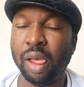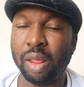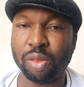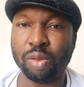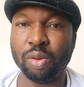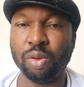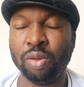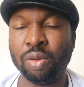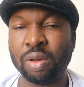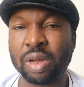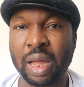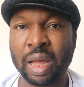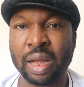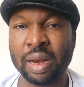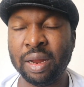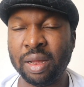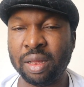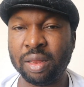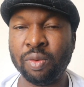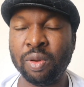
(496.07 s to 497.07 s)
So you
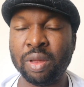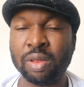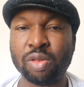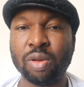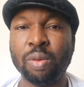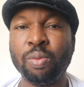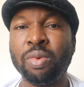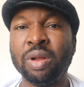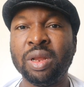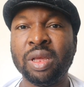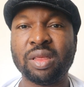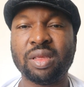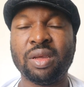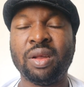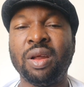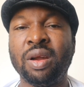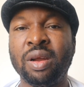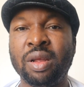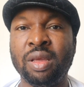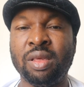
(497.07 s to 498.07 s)
calculate, when somebody's
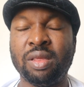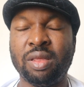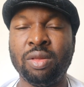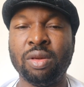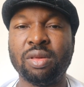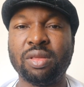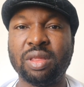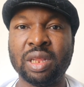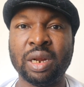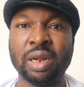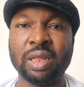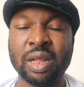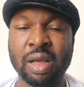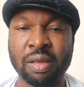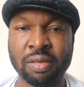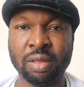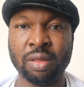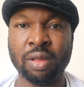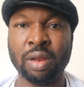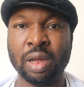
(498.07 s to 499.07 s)
salary is just
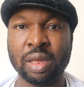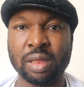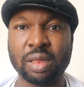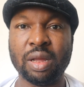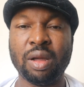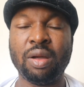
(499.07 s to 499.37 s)
$3,000,